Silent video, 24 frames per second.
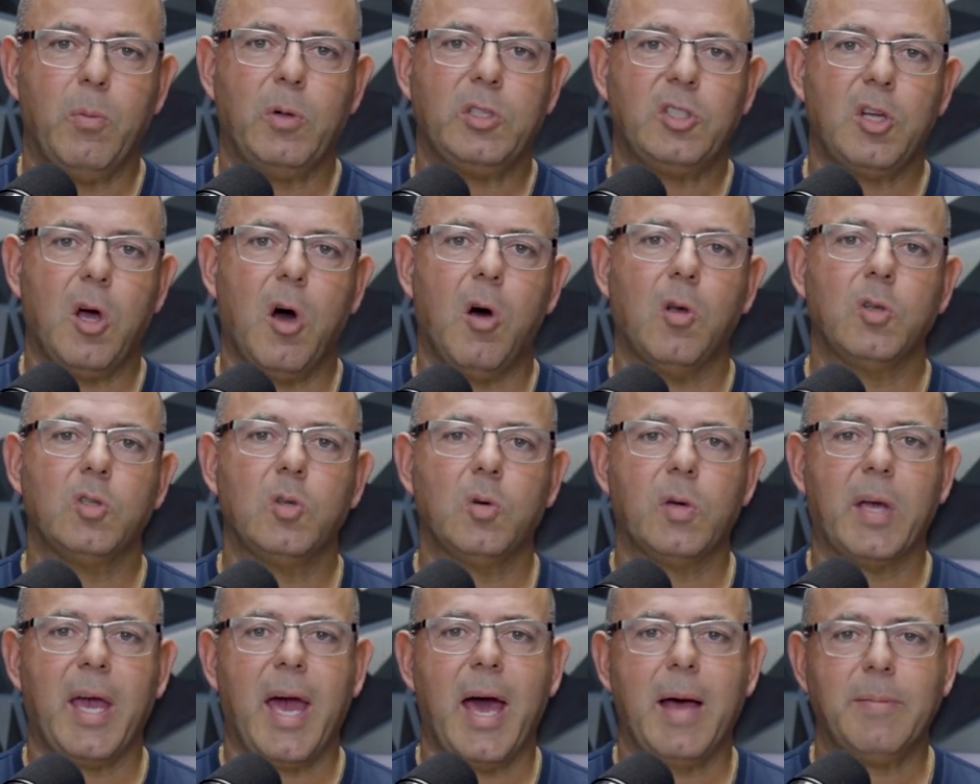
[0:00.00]
which
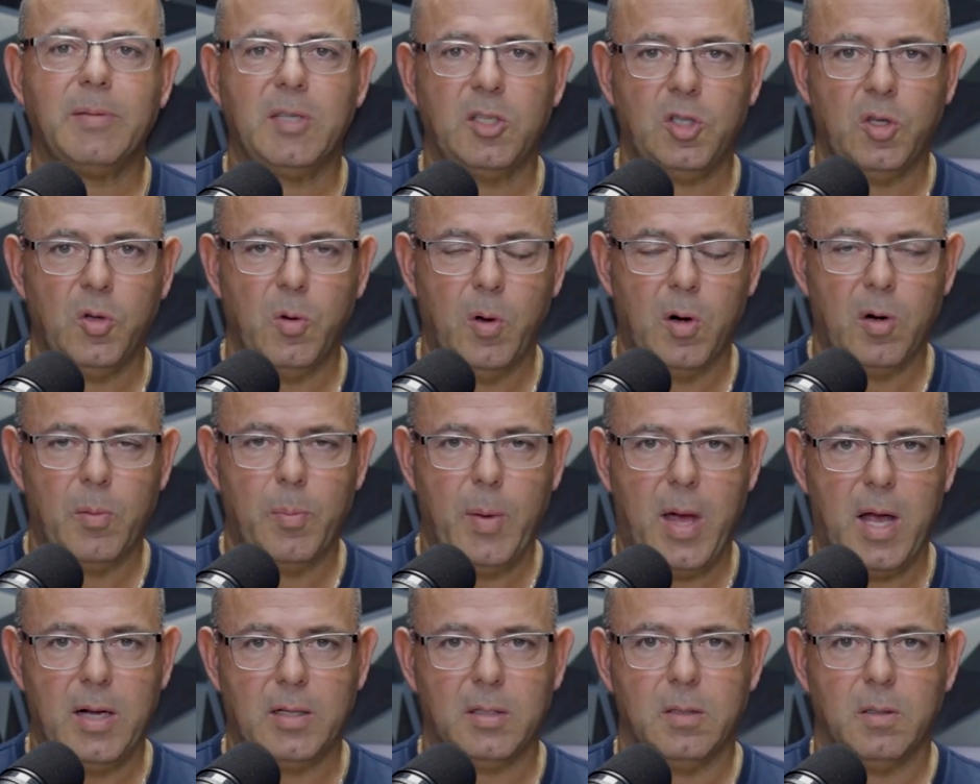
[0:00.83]
also caps at 200
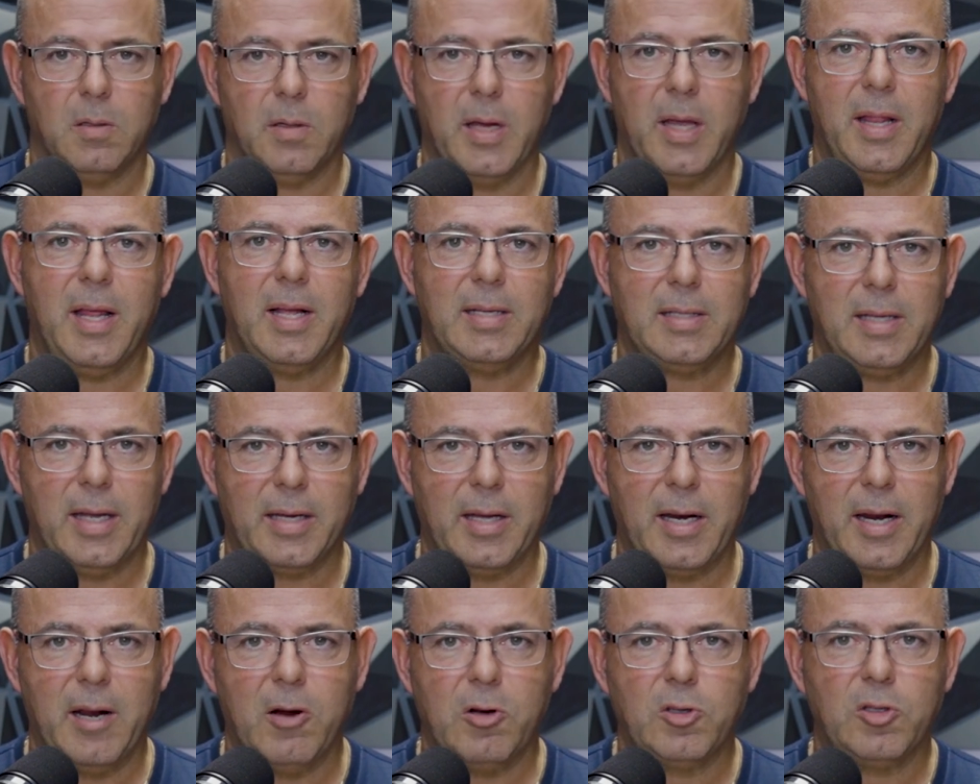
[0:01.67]
bucks. Okay, that's
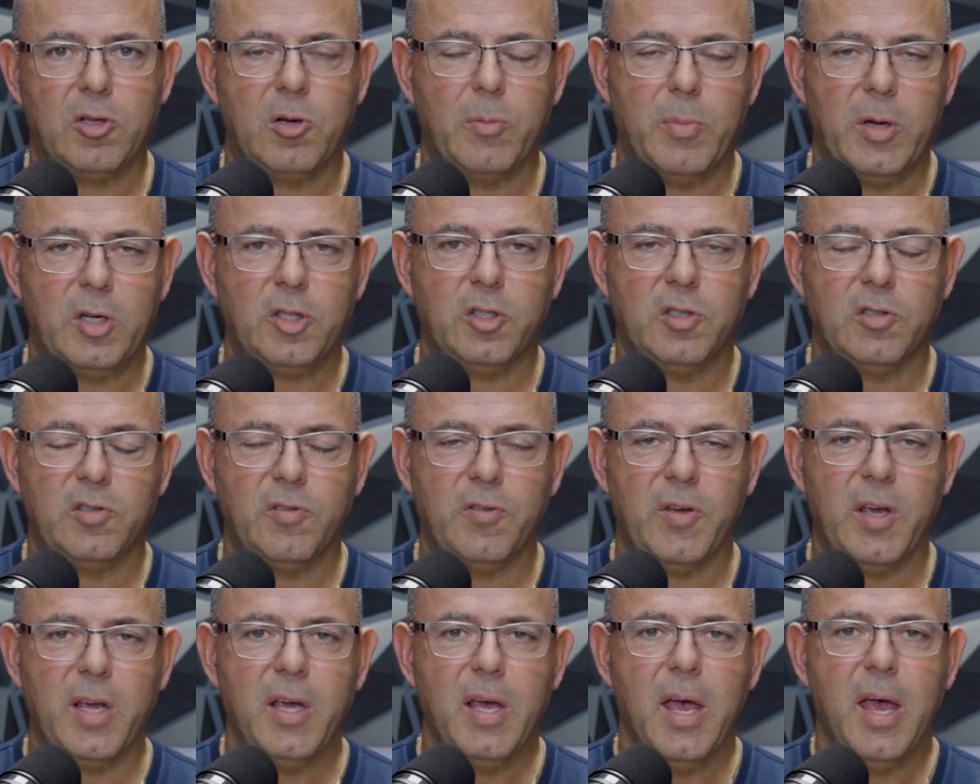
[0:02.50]
like an errors and omissions
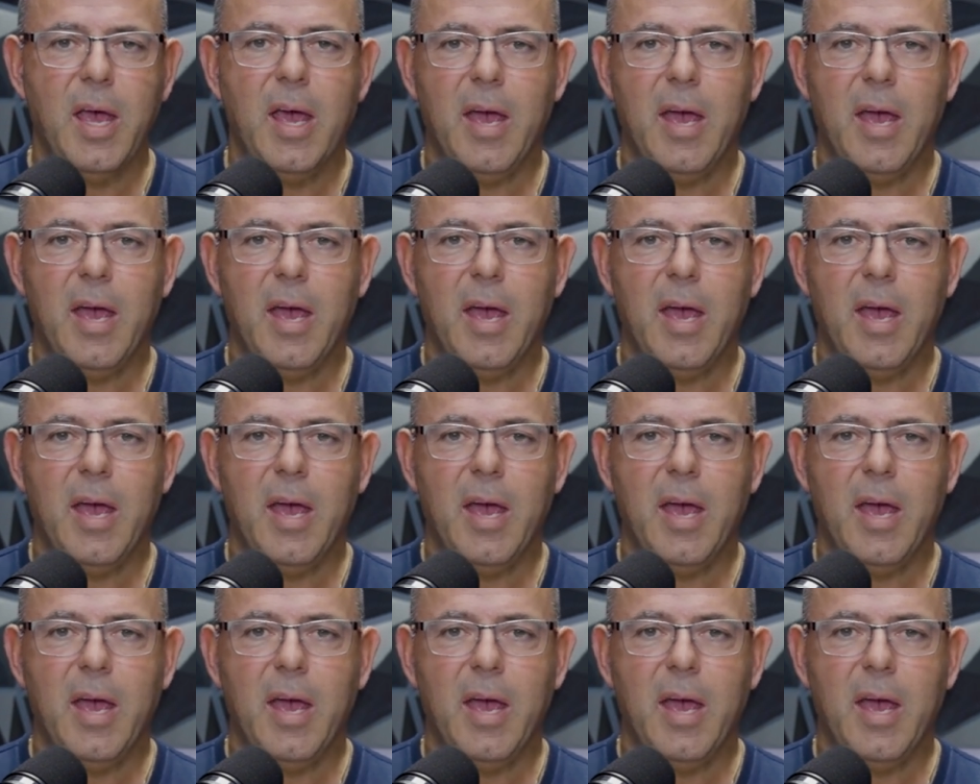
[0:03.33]
fee.